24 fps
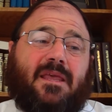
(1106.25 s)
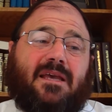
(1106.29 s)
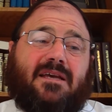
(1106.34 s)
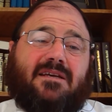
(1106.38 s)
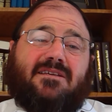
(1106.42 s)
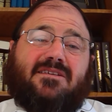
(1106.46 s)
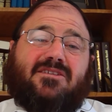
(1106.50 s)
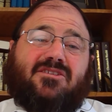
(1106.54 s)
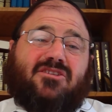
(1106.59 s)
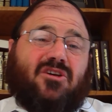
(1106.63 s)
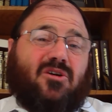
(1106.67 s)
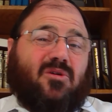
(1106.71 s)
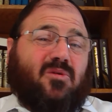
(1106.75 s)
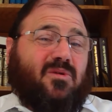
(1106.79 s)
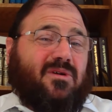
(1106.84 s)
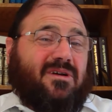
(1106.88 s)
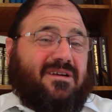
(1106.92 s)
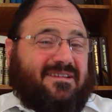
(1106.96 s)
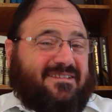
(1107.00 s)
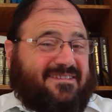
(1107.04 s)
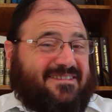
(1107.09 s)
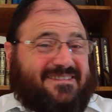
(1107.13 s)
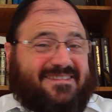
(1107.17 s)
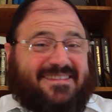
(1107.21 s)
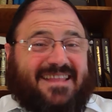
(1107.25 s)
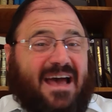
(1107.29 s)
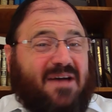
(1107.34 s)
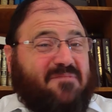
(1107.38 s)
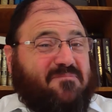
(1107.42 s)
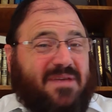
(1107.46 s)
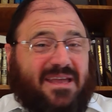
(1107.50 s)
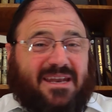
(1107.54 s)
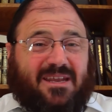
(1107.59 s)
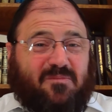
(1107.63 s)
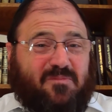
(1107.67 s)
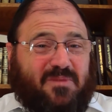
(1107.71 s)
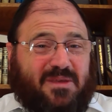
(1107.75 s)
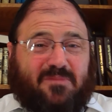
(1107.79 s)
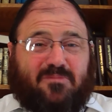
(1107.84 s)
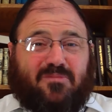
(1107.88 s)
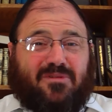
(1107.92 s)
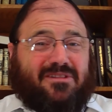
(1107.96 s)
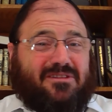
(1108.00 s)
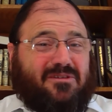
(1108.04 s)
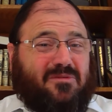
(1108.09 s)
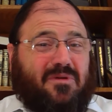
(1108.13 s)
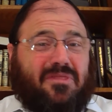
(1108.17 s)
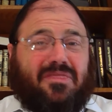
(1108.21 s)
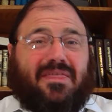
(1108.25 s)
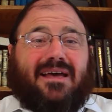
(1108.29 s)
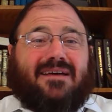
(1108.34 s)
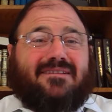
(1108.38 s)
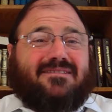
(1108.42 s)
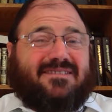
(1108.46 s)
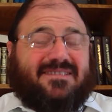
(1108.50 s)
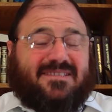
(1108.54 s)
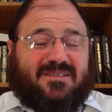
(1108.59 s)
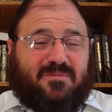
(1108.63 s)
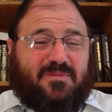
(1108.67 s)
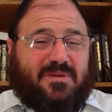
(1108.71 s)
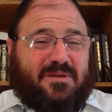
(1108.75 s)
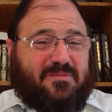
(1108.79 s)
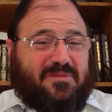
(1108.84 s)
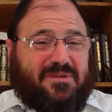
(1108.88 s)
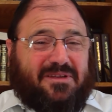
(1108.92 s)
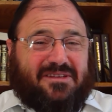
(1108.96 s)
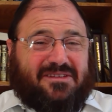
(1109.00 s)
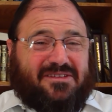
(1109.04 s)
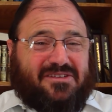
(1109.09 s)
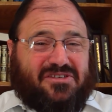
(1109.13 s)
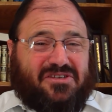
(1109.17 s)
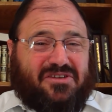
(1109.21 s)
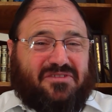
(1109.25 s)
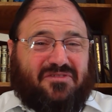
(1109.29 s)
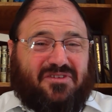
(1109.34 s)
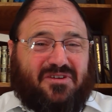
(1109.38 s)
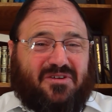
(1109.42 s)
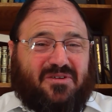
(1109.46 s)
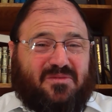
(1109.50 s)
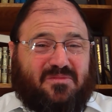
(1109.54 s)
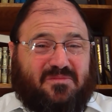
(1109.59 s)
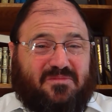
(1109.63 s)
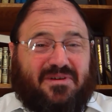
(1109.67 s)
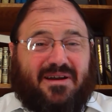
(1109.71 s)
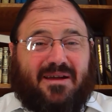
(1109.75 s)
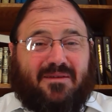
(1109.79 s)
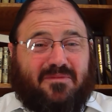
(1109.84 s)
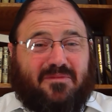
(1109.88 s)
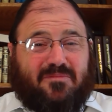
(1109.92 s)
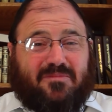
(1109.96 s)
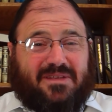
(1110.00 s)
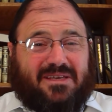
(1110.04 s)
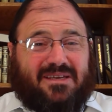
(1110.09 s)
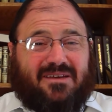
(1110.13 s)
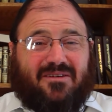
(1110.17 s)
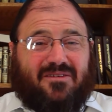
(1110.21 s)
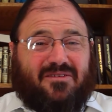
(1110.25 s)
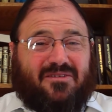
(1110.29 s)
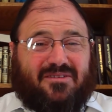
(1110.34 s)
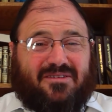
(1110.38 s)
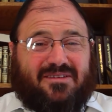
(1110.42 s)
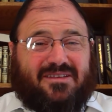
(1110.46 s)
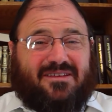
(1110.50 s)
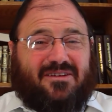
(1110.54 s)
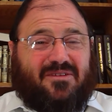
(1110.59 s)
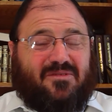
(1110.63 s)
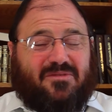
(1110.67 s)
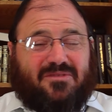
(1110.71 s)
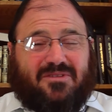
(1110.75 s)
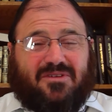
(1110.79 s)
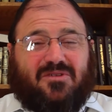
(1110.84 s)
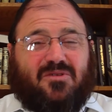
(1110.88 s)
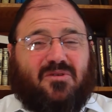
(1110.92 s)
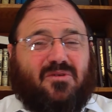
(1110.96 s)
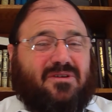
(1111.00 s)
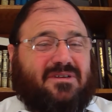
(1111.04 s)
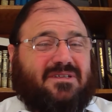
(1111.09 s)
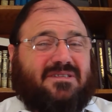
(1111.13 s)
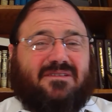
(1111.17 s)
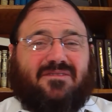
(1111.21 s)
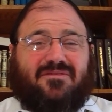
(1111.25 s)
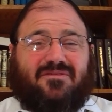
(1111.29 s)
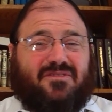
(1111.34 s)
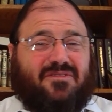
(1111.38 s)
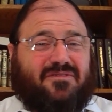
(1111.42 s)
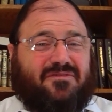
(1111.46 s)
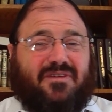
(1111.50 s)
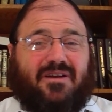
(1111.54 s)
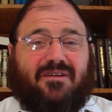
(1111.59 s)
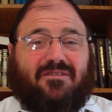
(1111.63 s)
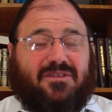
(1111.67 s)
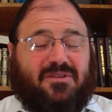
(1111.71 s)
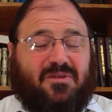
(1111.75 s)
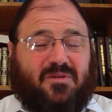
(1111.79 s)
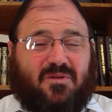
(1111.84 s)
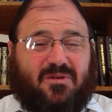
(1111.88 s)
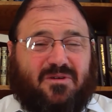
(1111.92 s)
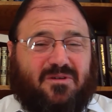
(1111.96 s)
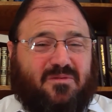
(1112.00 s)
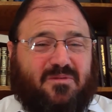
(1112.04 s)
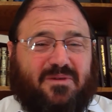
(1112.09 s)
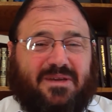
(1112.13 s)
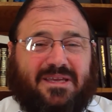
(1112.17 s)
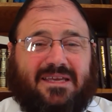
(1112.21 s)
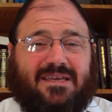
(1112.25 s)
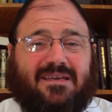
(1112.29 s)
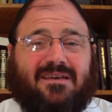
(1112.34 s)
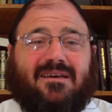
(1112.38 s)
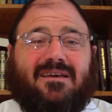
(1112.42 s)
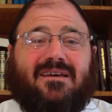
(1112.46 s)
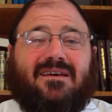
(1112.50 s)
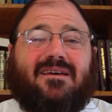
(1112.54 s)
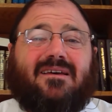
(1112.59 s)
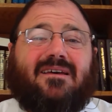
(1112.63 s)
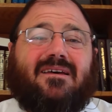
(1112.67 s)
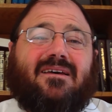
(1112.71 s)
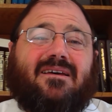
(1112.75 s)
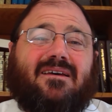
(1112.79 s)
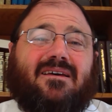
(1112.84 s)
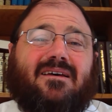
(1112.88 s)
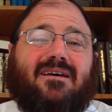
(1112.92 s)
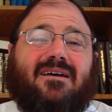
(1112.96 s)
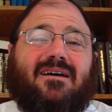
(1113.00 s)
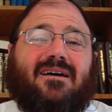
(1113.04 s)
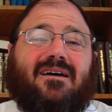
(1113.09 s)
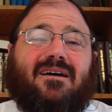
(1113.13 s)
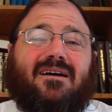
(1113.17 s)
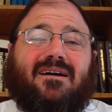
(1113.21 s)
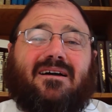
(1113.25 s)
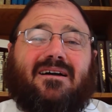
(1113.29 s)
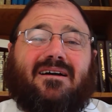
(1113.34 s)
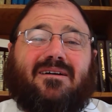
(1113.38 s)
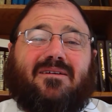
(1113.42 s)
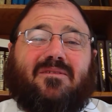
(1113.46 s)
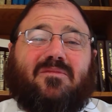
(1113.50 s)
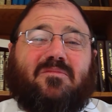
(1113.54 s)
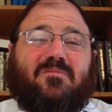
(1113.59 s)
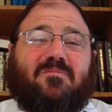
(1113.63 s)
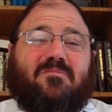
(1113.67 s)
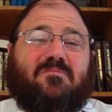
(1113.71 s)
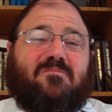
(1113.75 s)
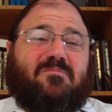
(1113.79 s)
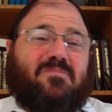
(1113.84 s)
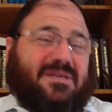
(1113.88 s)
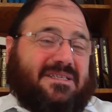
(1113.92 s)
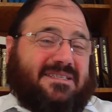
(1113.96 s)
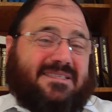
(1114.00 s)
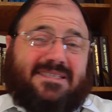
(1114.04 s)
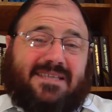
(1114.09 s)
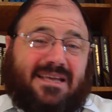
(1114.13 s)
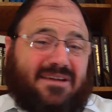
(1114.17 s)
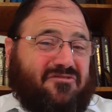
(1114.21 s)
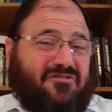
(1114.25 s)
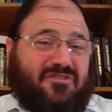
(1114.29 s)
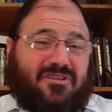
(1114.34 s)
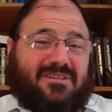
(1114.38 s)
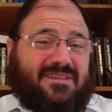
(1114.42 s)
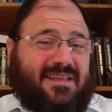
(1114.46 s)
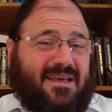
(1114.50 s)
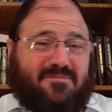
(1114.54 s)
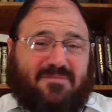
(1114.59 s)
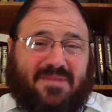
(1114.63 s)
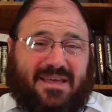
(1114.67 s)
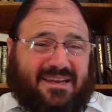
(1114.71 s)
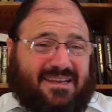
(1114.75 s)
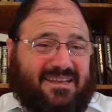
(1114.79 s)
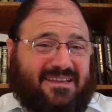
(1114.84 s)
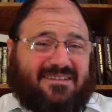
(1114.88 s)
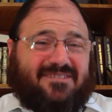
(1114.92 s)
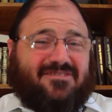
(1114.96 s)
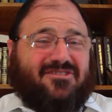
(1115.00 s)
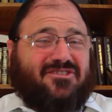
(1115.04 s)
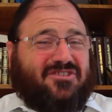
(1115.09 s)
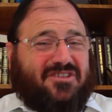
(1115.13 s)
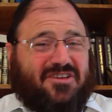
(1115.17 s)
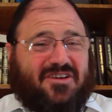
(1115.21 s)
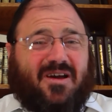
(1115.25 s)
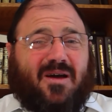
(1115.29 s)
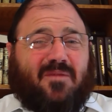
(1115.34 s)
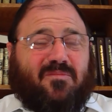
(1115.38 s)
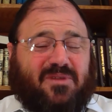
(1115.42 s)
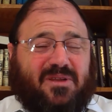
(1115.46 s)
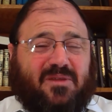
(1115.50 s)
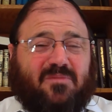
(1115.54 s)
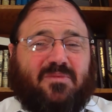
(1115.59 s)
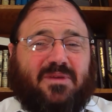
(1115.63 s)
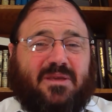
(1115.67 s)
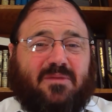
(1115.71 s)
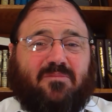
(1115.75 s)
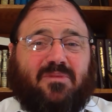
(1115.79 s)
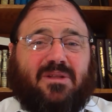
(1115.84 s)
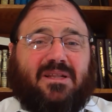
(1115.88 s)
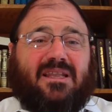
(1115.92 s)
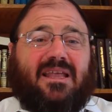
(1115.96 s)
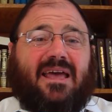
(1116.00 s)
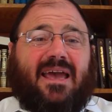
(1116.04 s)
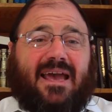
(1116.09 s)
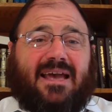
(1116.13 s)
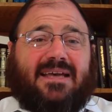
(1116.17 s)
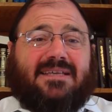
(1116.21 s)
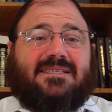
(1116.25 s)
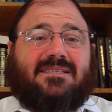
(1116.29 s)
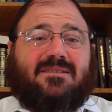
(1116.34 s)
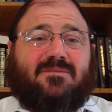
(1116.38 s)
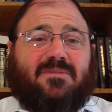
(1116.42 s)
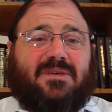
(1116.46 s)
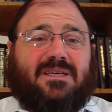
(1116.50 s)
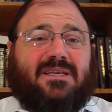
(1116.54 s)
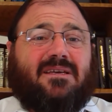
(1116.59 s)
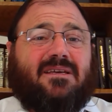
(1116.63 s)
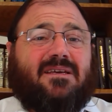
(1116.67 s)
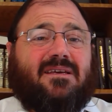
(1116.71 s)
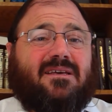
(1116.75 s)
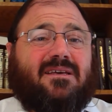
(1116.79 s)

So not many people, there were thousands of people in the Shiva home probably, in the course of a very long week. But several, not many, just a couple of people asked me